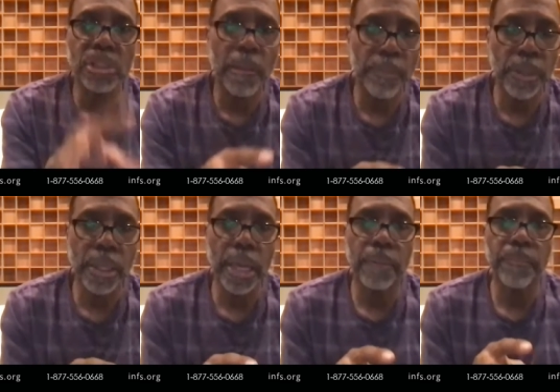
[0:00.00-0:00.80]
something
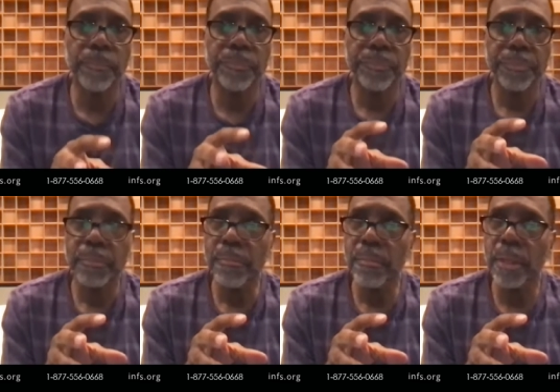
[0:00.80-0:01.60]
that
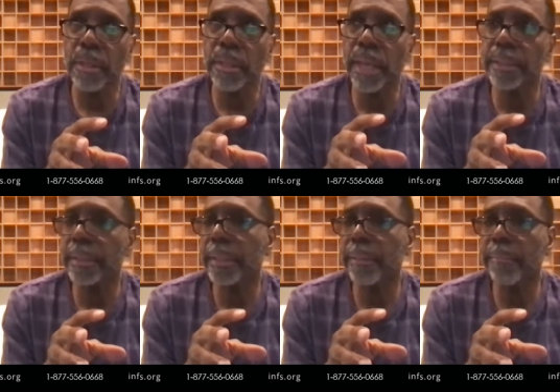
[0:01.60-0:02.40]
that
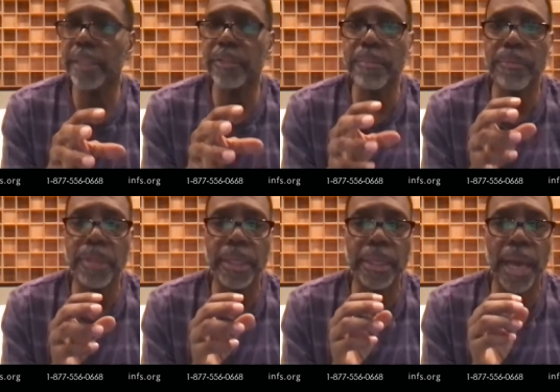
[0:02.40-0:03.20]
uh, makes them
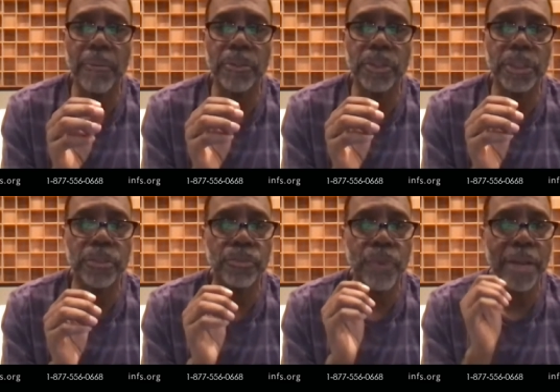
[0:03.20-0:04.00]
think I was
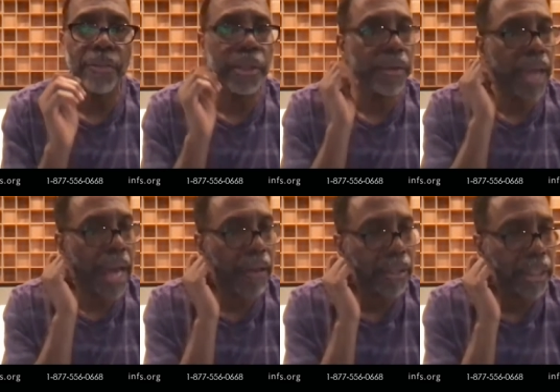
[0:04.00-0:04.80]
just right there in the house